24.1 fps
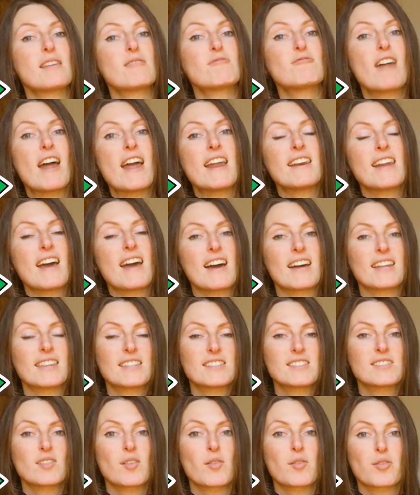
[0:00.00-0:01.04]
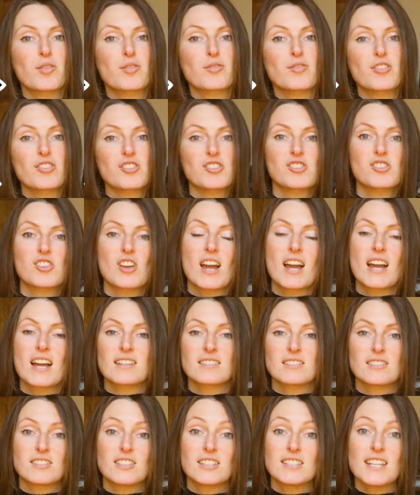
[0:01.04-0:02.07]
the wren and the song thrush,
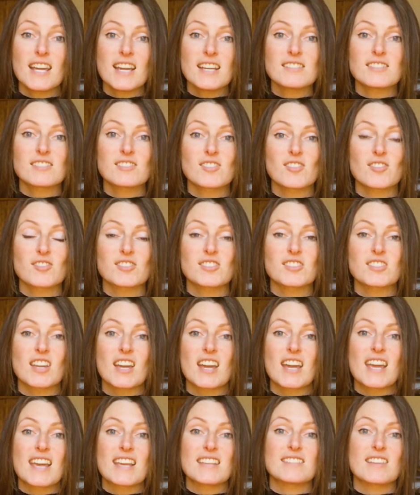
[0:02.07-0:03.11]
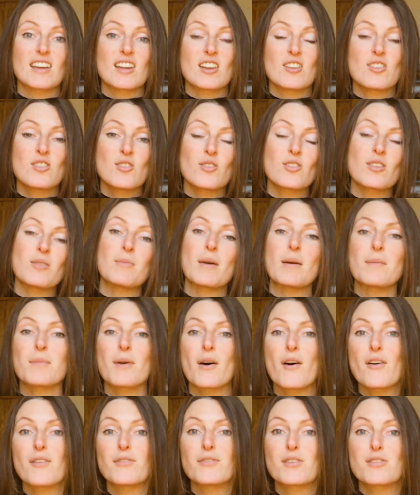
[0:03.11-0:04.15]
and today's songster is another
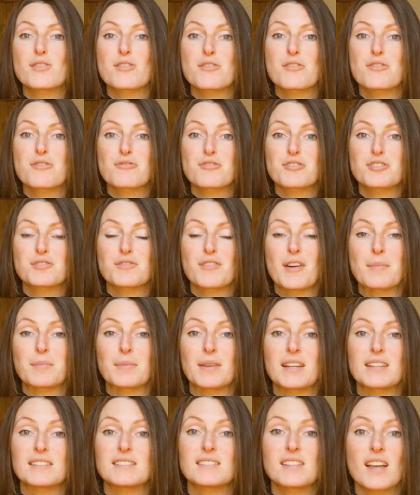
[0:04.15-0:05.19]
member of the thrush family.